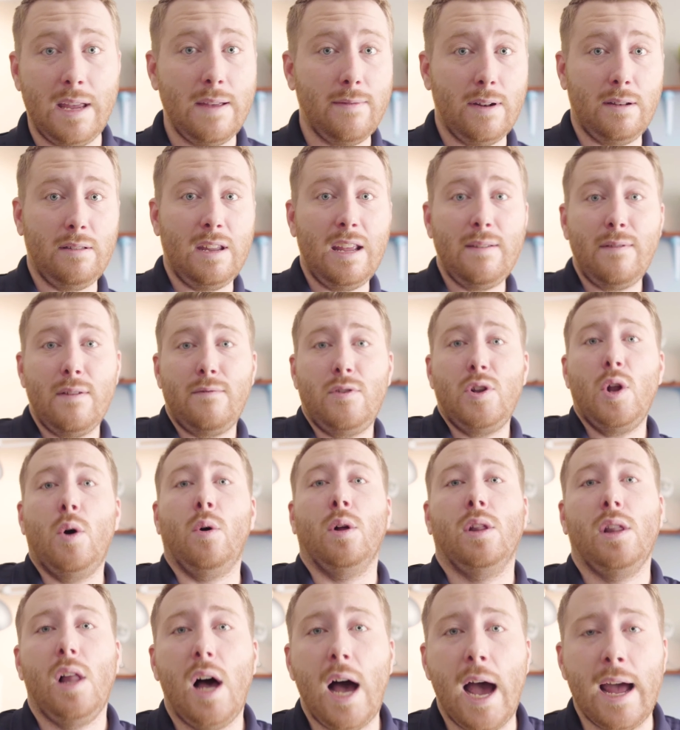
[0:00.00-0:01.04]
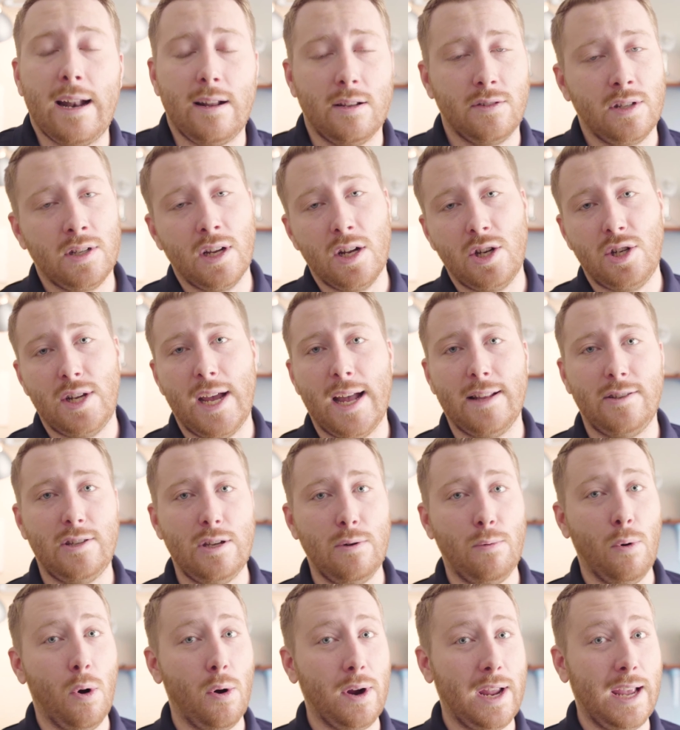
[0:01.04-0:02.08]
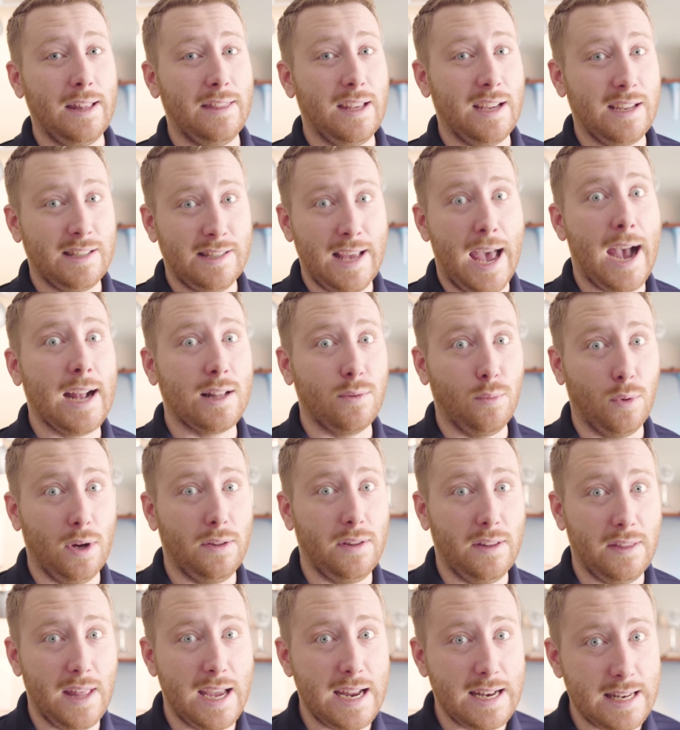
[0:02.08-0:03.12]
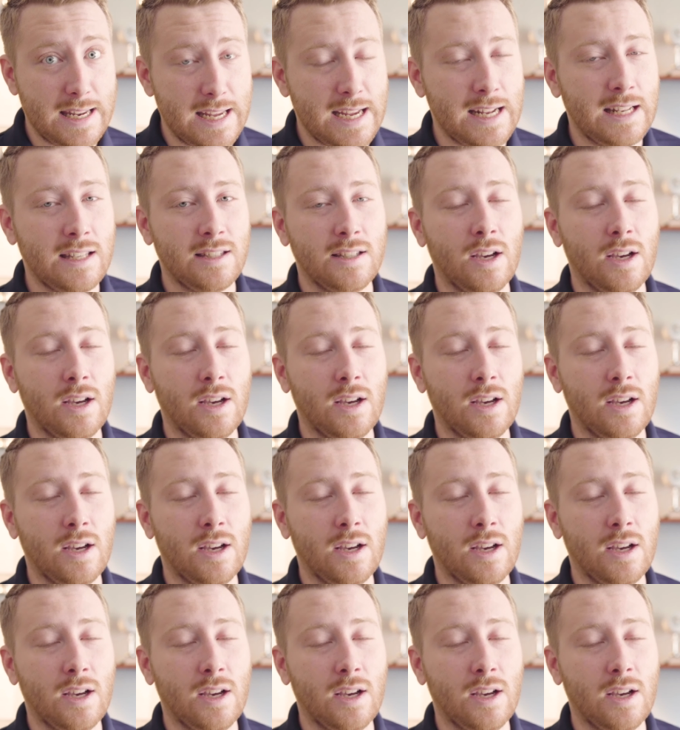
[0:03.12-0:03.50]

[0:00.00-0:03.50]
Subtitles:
even if you know a lot, there's a good chance you won't get the exact one that they need.